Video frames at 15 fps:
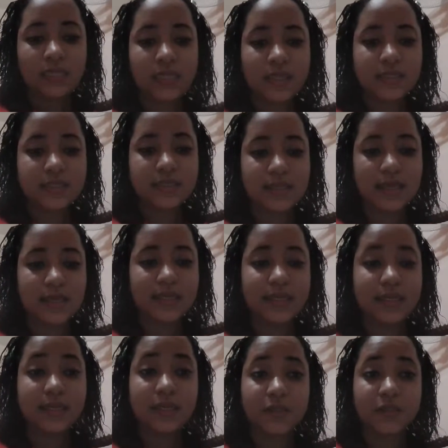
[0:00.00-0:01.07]
The
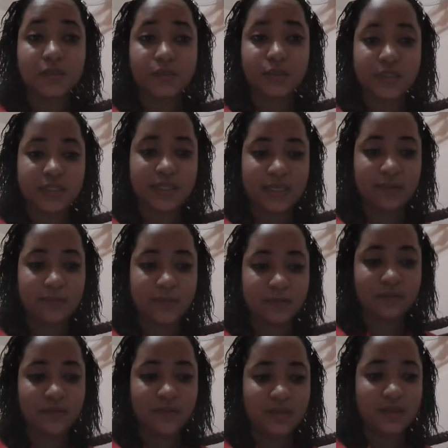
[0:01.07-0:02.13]
exciting
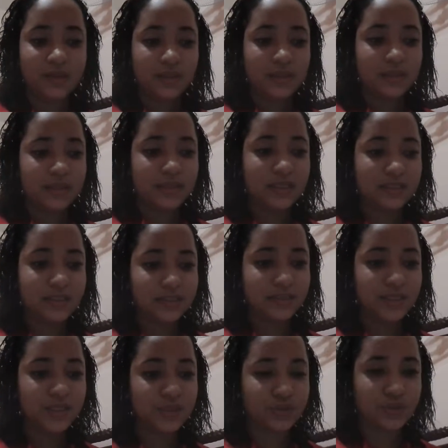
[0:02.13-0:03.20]
entertainment. This
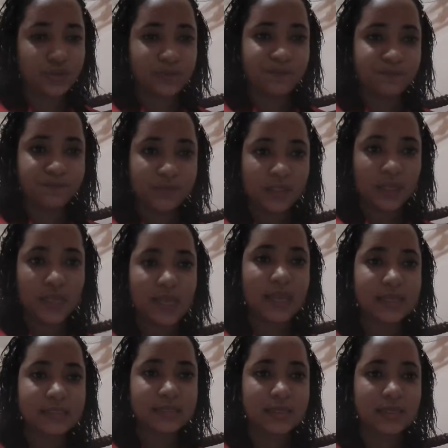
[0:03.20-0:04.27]
teacher
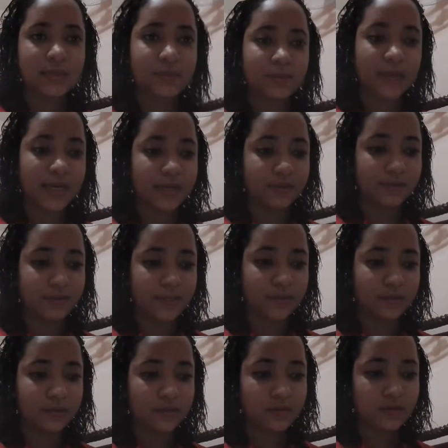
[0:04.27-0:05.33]
has an
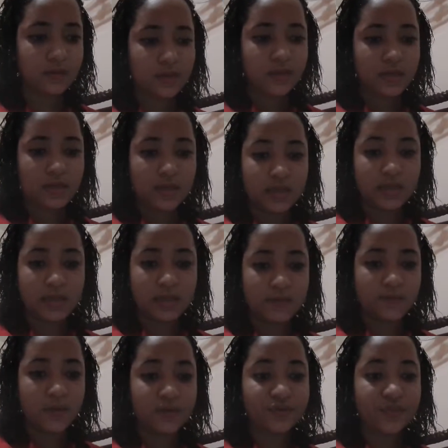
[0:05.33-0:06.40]
environment
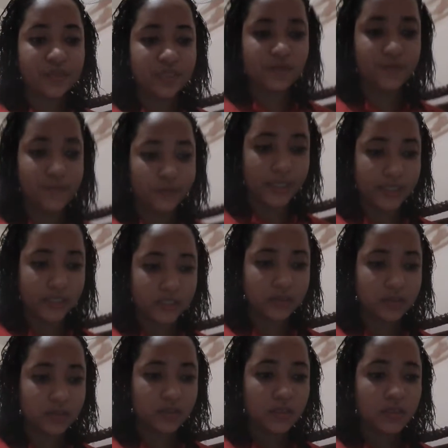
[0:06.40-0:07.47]
very
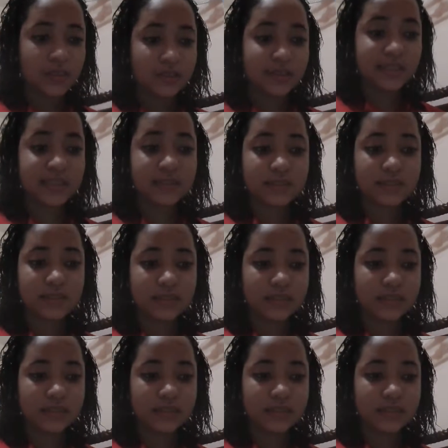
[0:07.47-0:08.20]
different. This